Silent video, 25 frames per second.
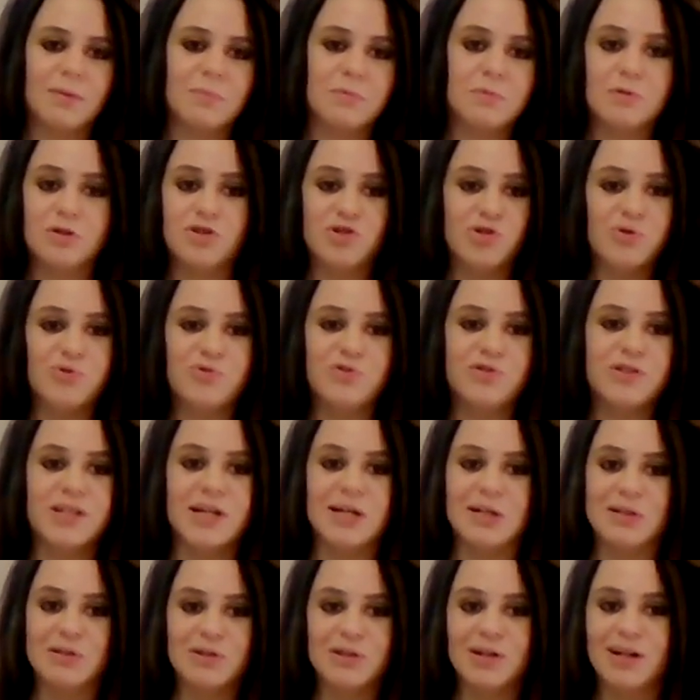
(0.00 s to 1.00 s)
I'm a truth
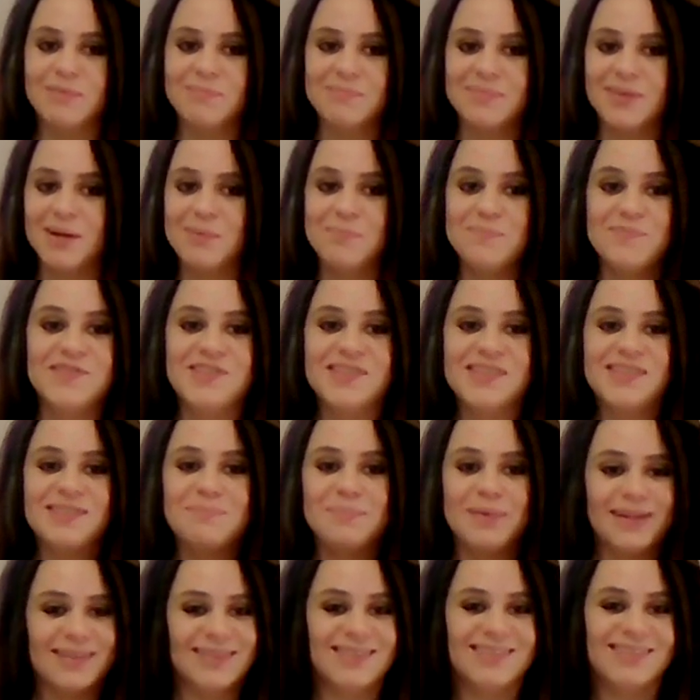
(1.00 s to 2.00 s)
teller. I'm
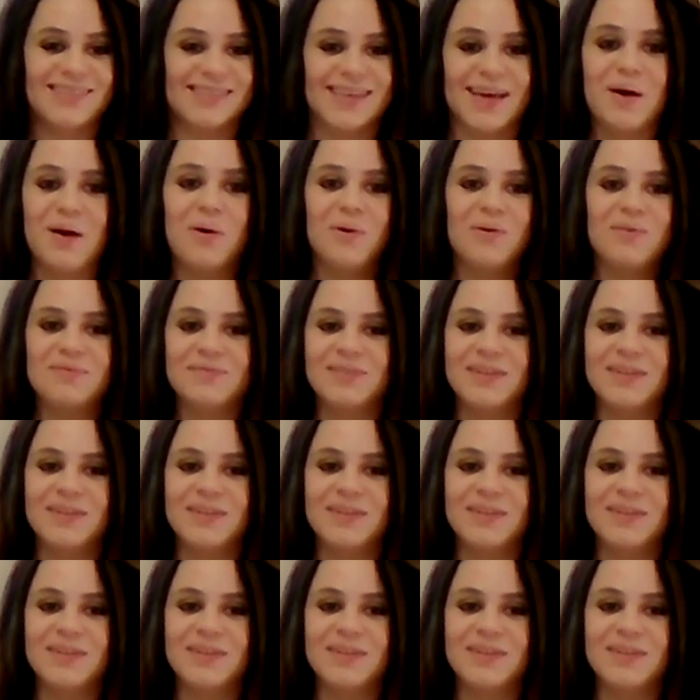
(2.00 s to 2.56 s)
just myself.